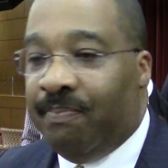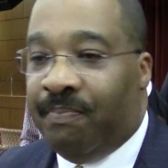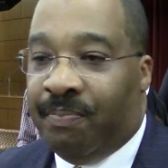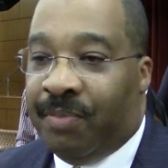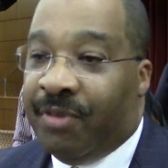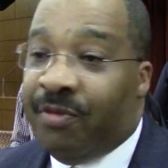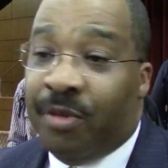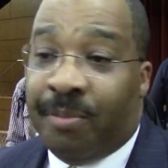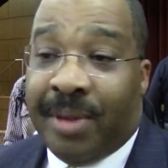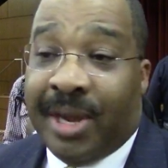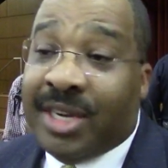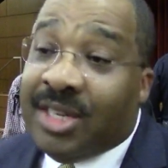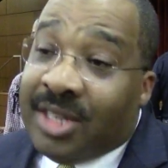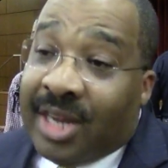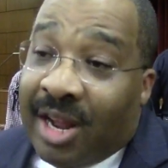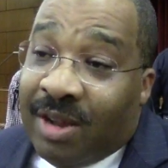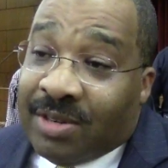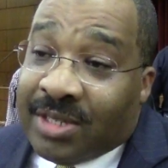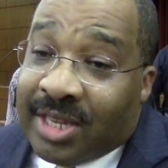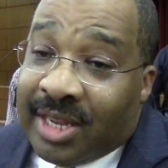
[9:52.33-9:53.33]
The information
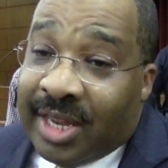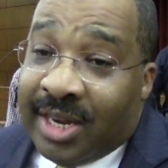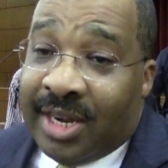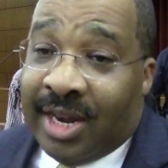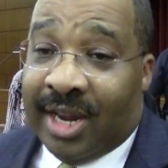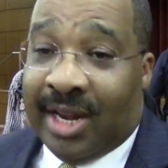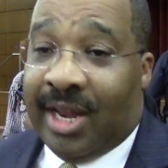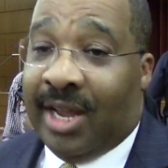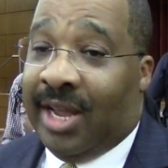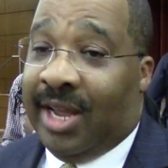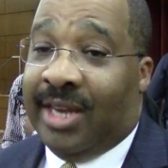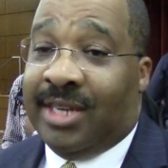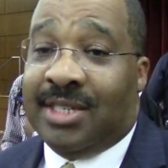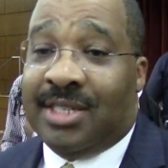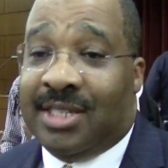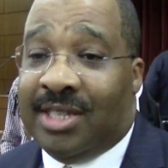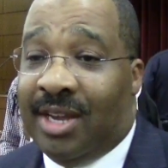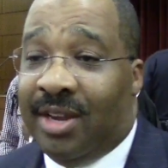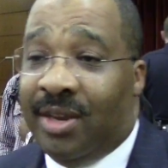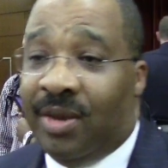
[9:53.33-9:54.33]
I was getting, I hate to
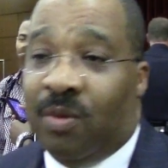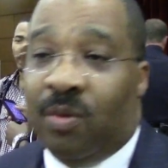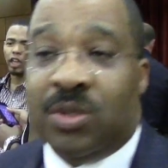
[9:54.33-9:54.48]
tell you,